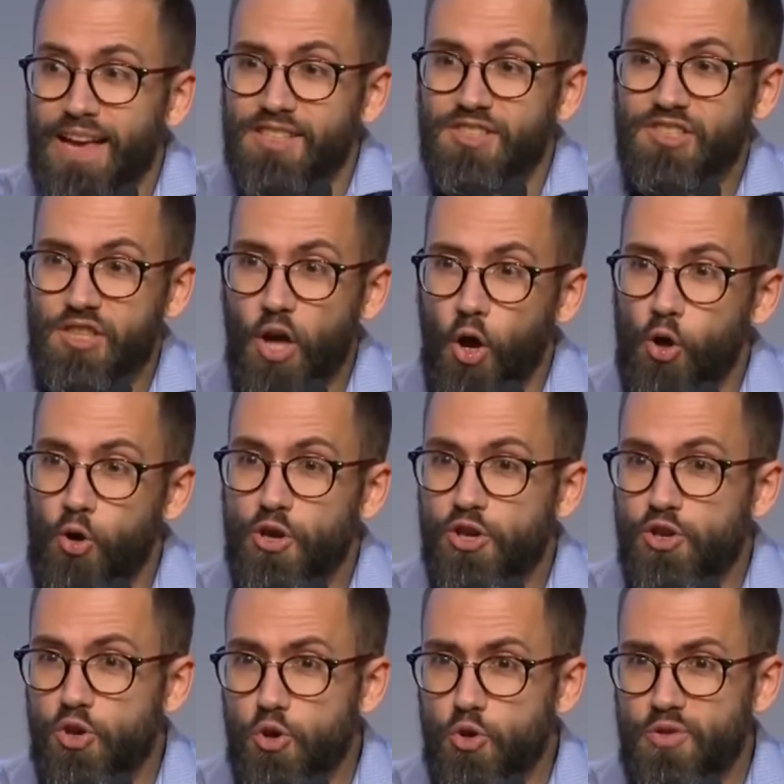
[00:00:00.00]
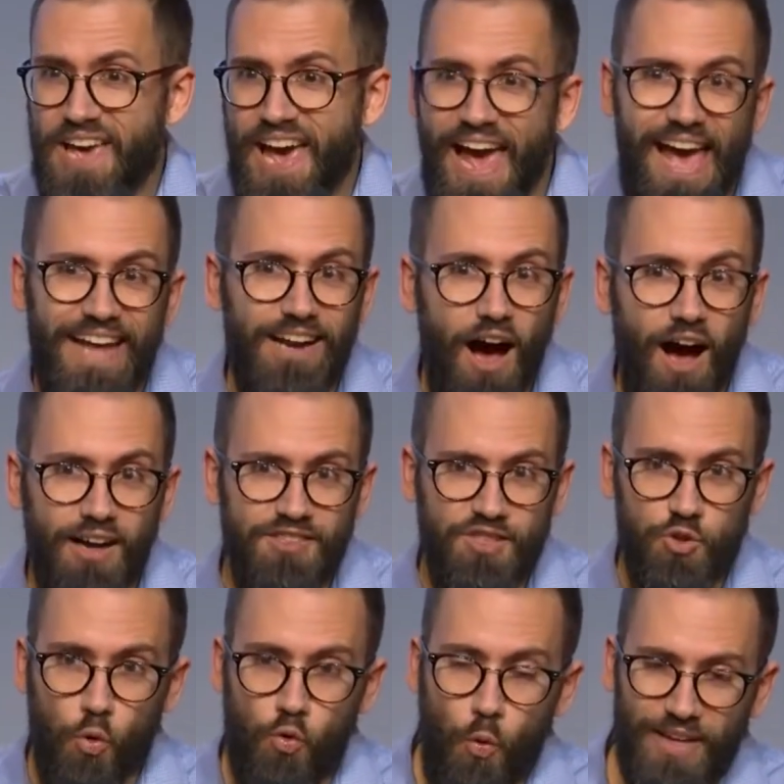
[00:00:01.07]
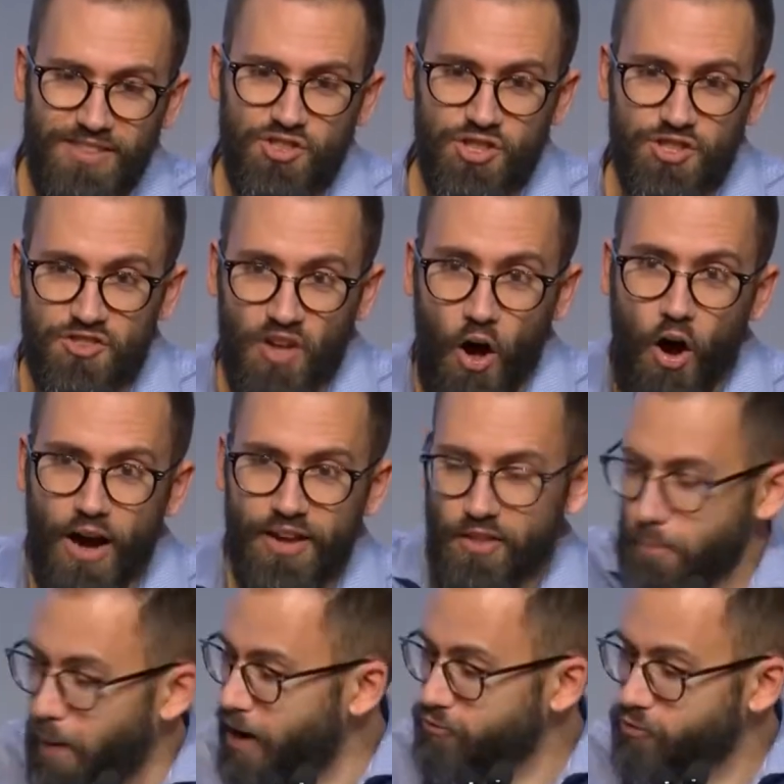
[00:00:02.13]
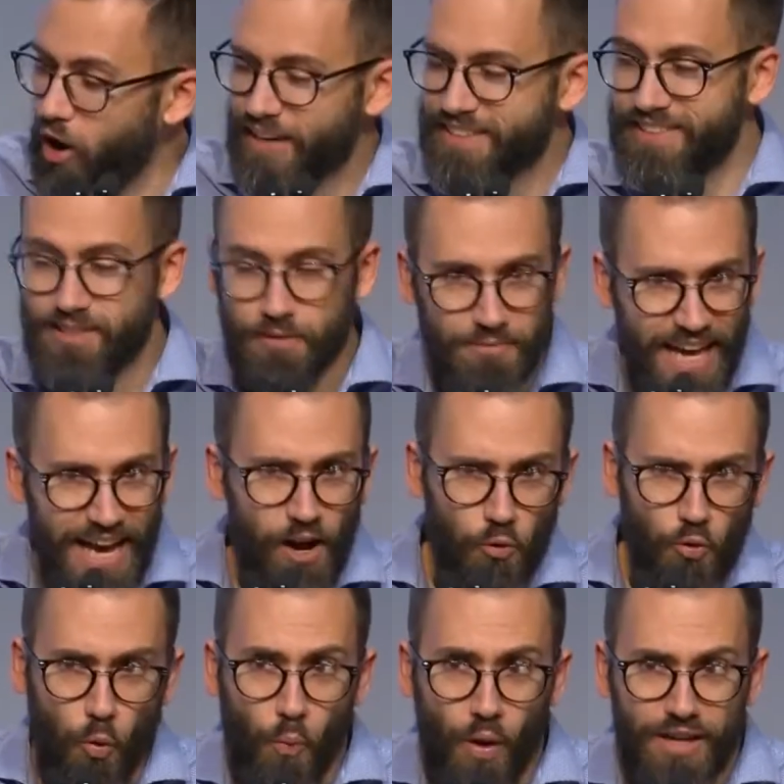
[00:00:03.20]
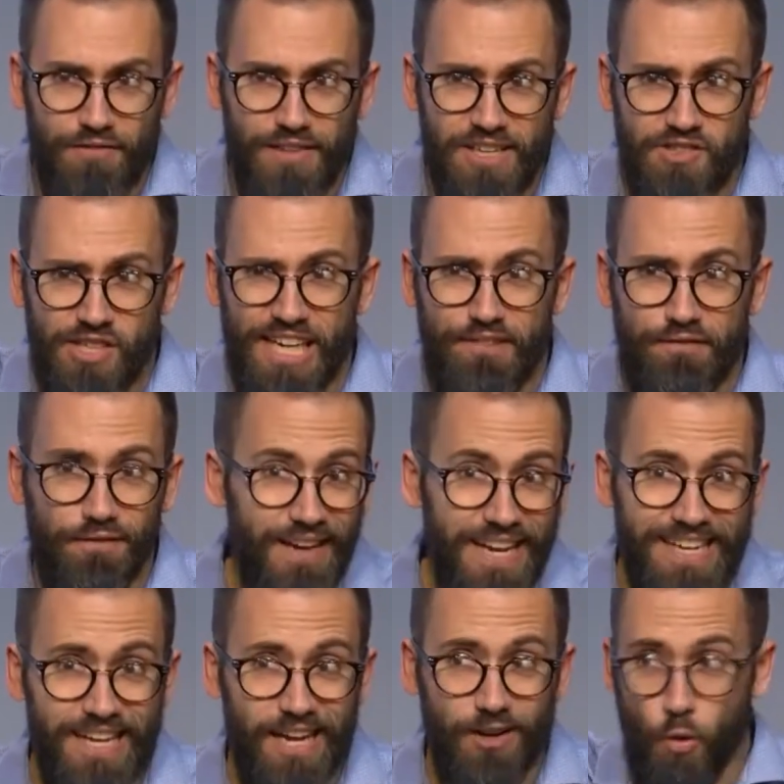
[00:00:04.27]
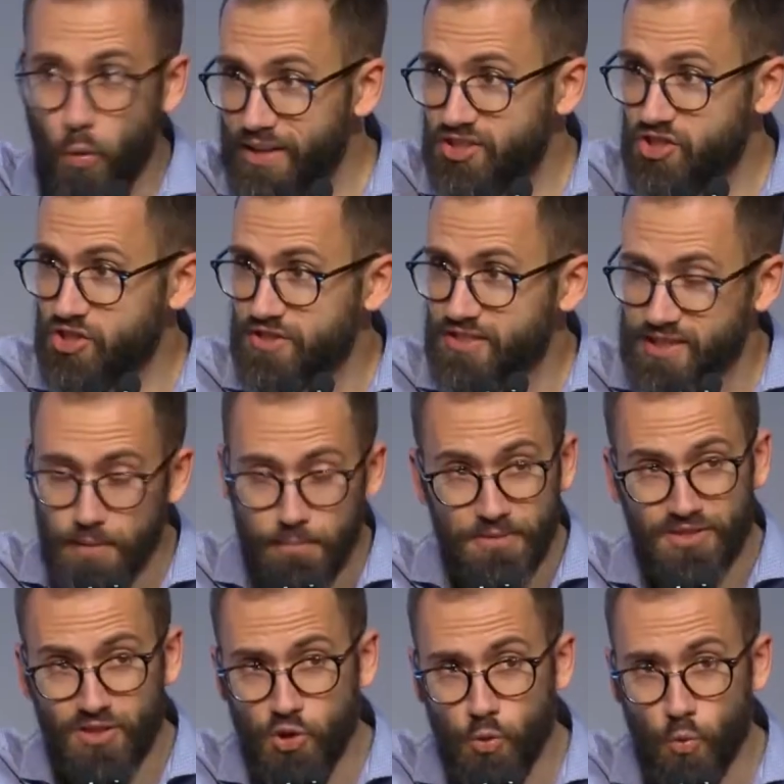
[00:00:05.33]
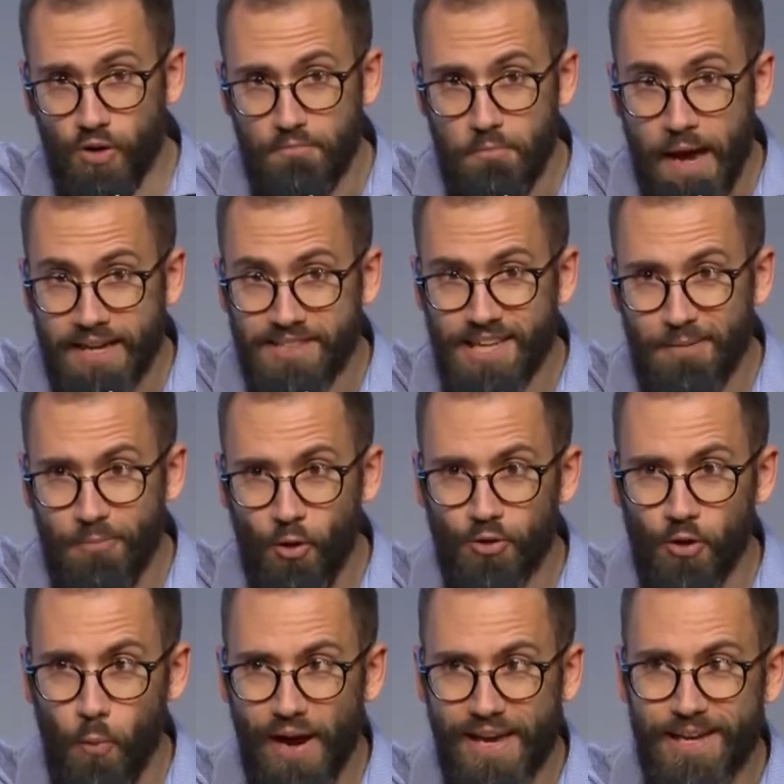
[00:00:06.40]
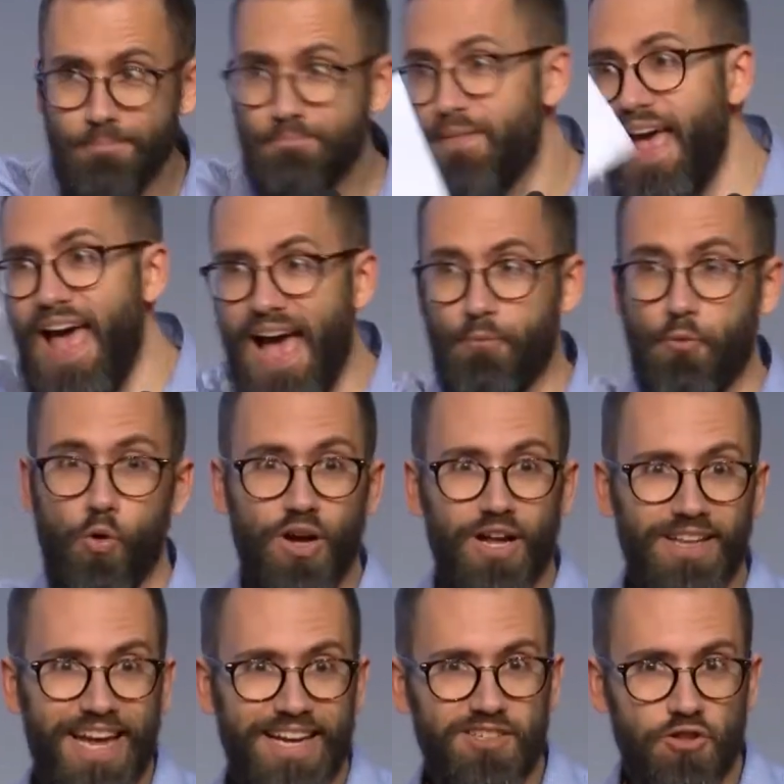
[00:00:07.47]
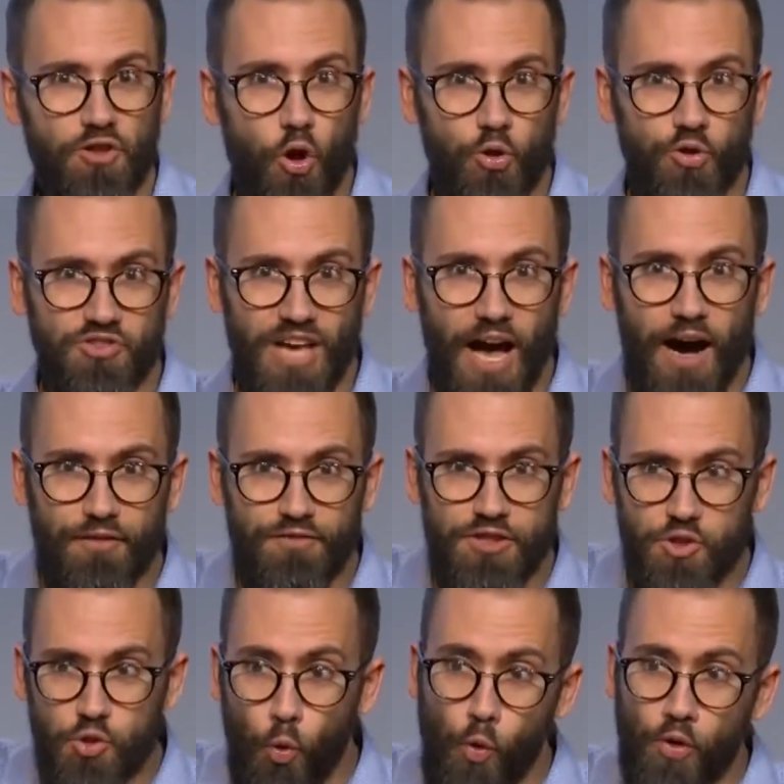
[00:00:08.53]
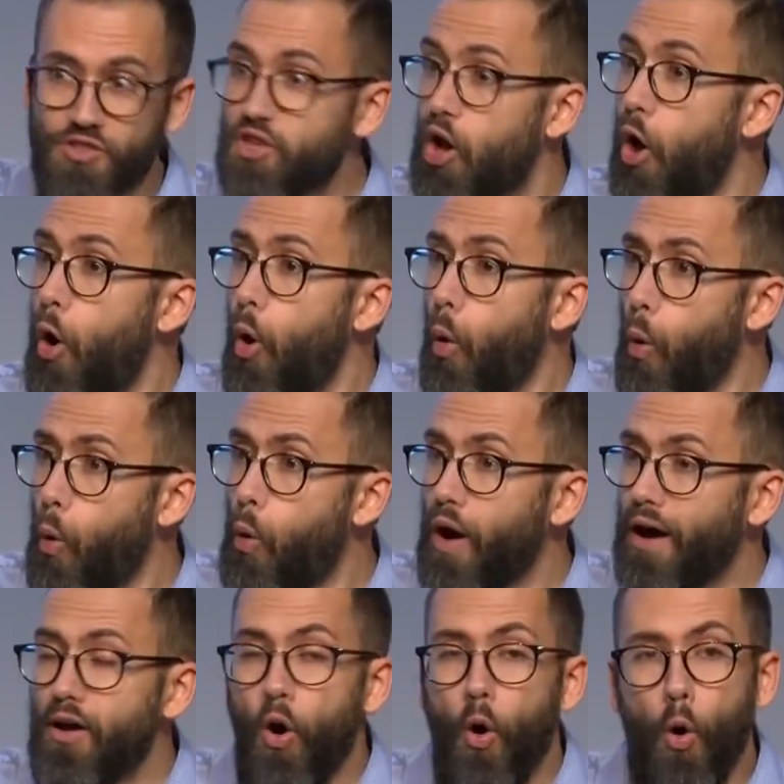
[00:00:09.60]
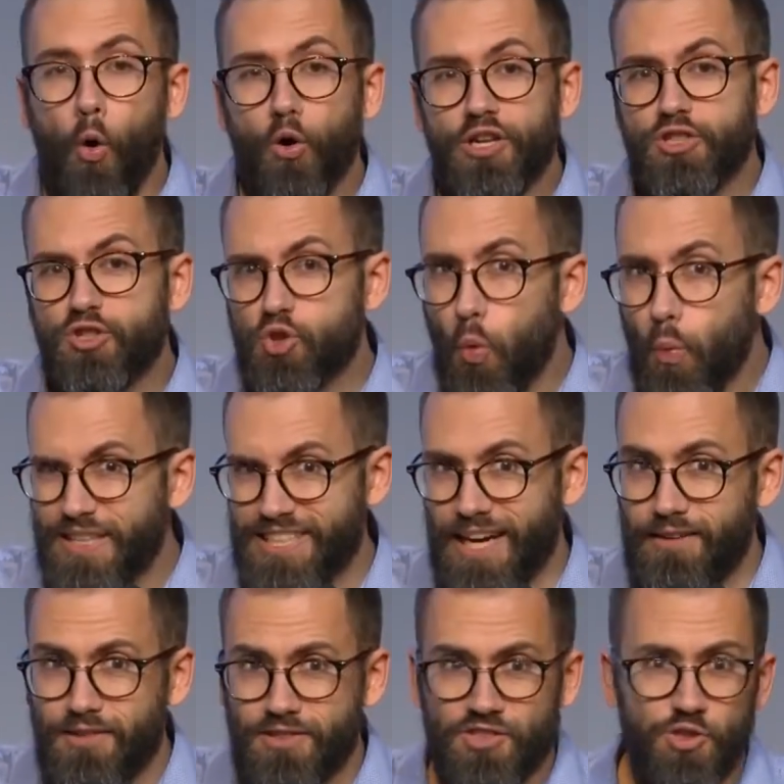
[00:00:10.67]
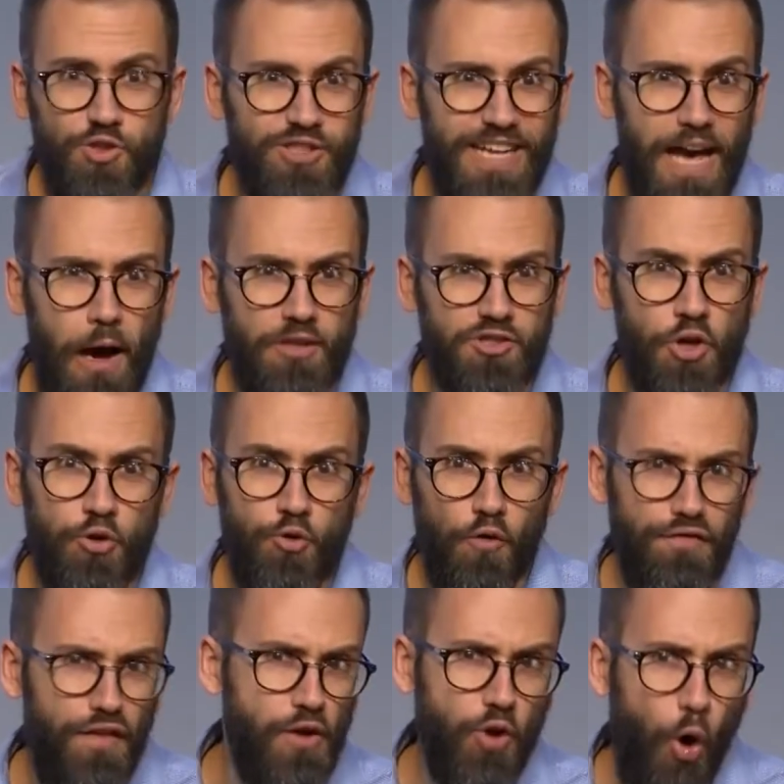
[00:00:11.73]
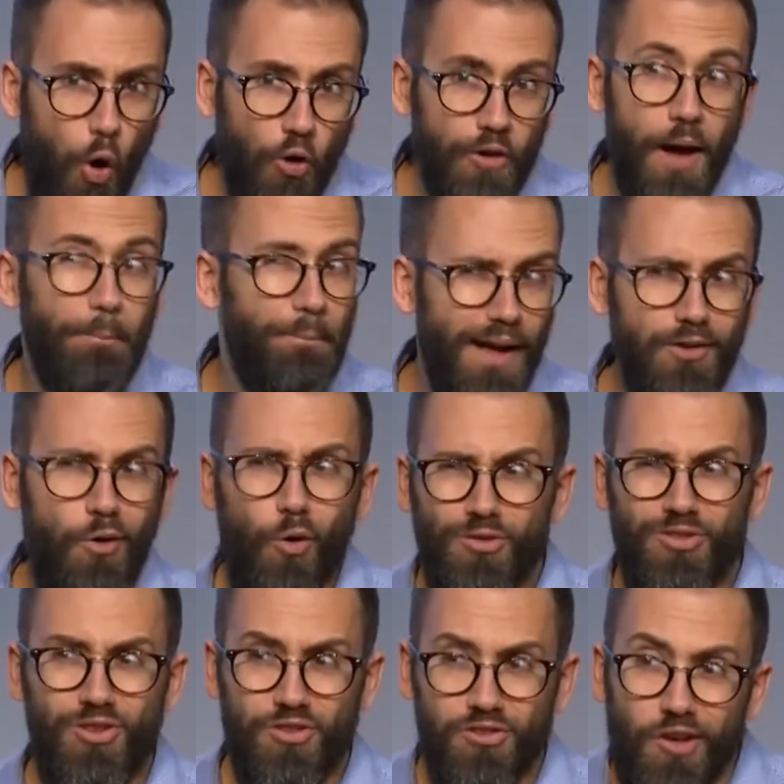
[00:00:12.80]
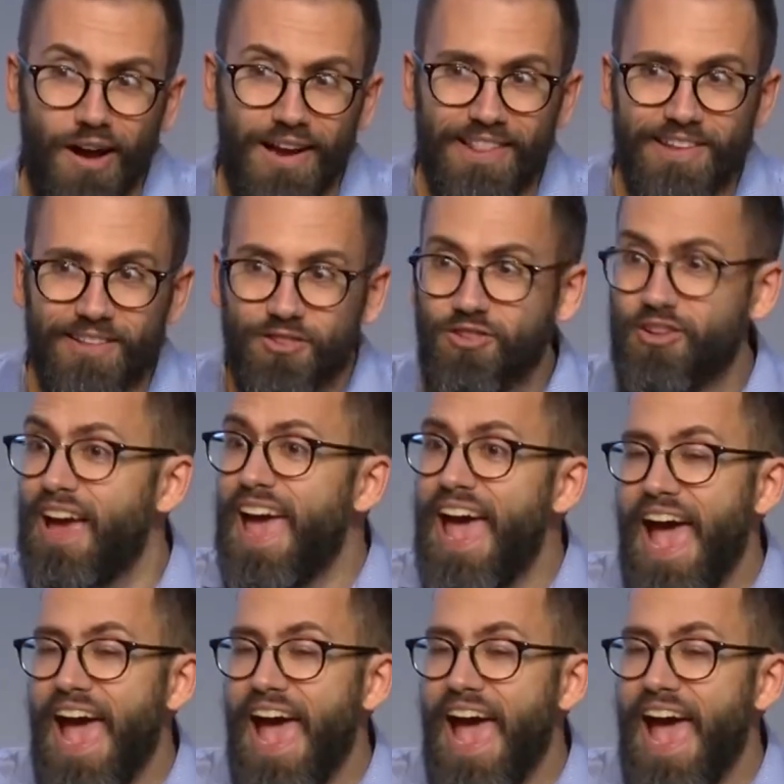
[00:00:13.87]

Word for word: So you can ask your questions either by writing them down on one of these convenient question slips you would have picked up on the way in, and we'll collect those after the talks, or on Twitter. So you can now turn your phone on, but on silent.